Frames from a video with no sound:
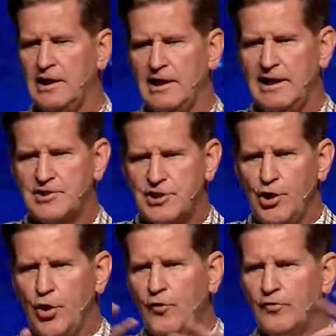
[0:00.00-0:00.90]
is the
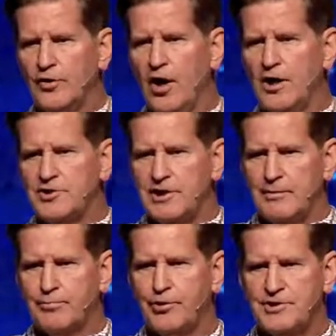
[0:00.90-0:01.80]

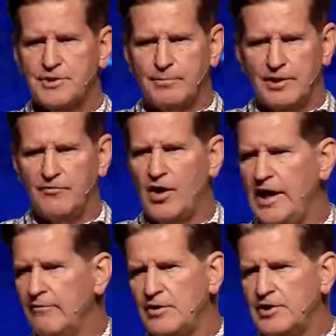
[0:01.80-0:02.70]
overarching principle of
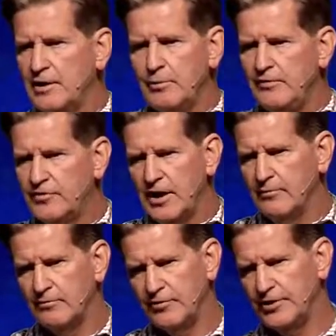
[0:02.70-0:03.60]
everything we've
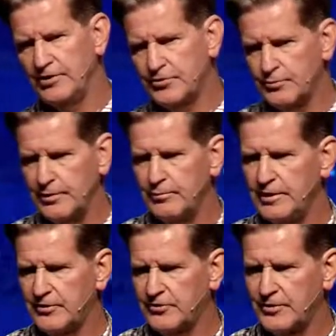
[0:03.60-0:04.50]
covered for these three
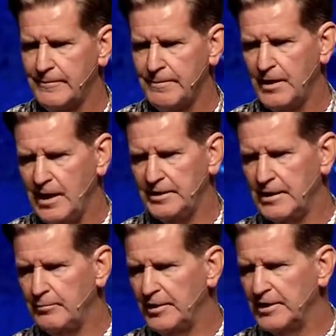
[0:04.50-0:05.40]
weeks on the
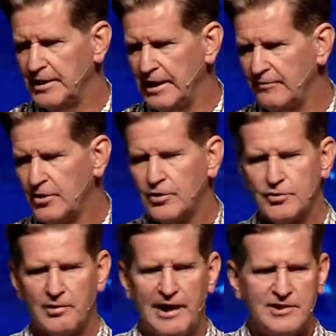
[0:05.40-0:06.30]
abundant life.
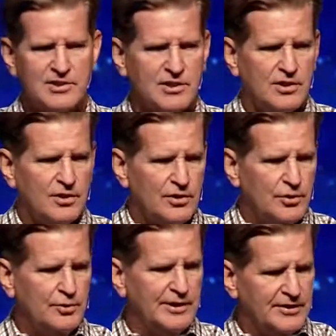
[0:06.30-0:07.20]
Christ,
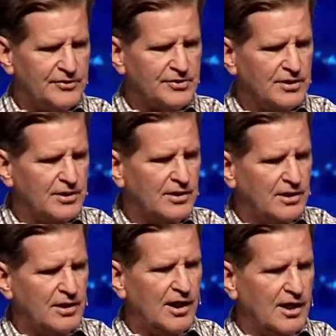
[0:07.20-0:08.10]
who is
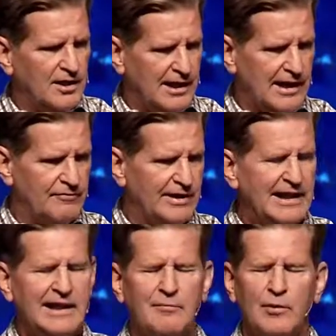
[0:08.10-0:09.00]
our life. In
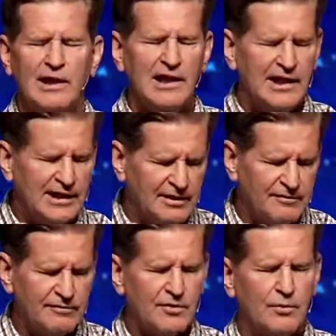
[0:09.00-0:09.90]
Him we
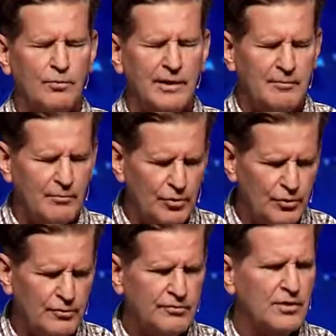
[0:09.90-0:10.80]
live, we
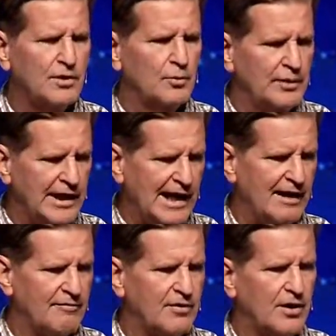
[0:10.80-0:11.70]
move, we
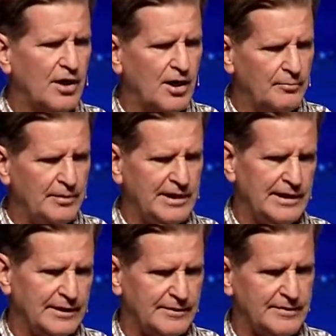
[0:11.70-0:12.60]
have our being.